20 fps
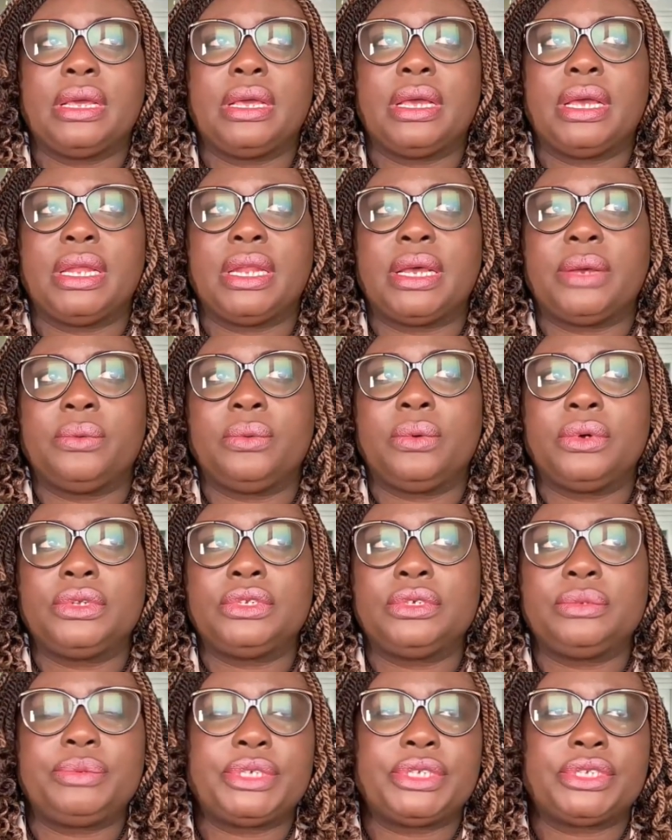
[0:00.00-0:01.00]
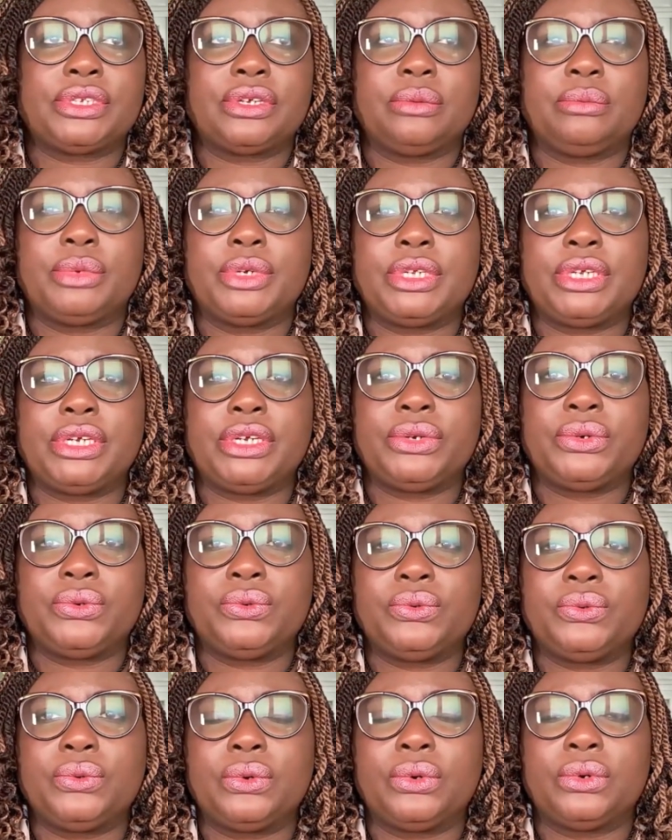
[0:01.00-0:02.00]
And I want to be somebody
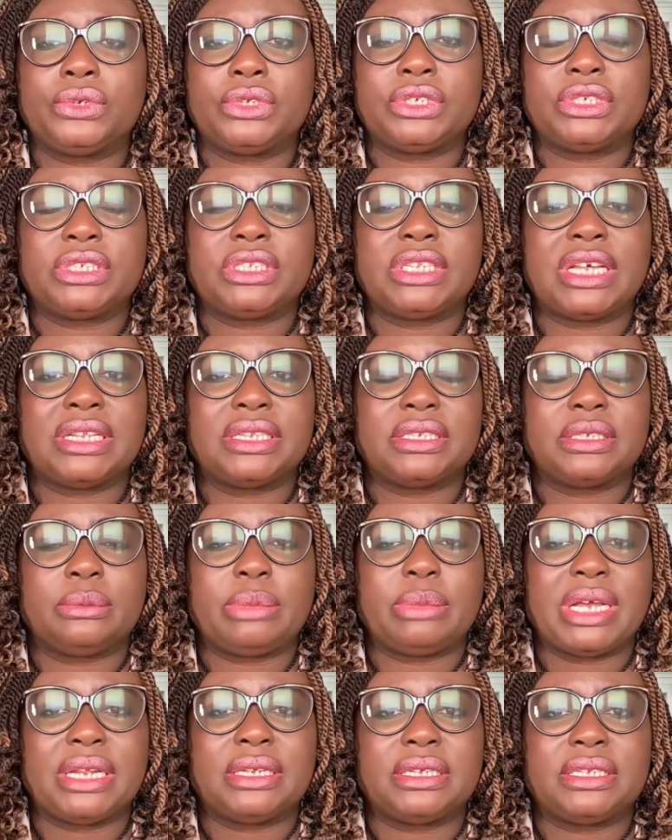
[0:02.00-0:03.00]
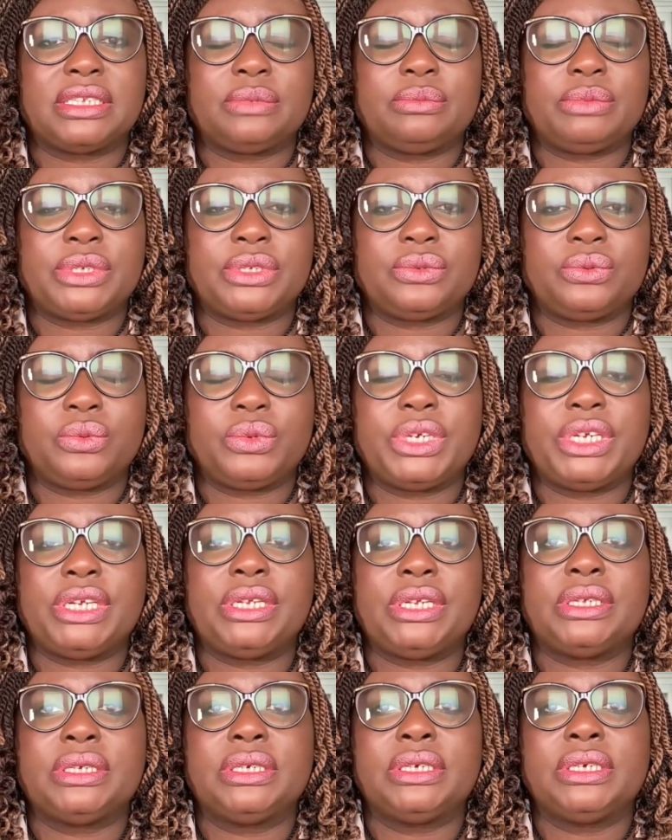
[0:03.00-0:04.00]
who understands the balance
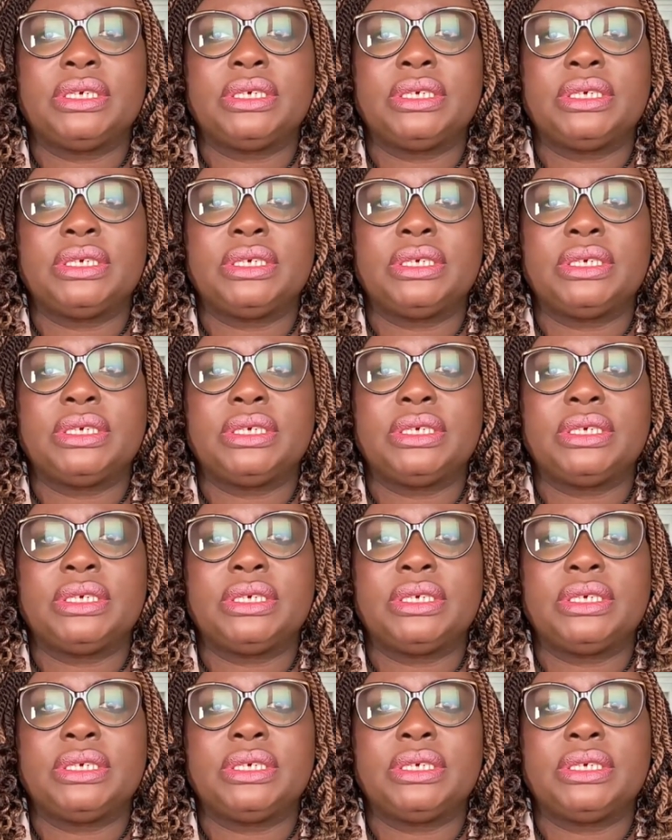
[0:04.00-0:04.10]
between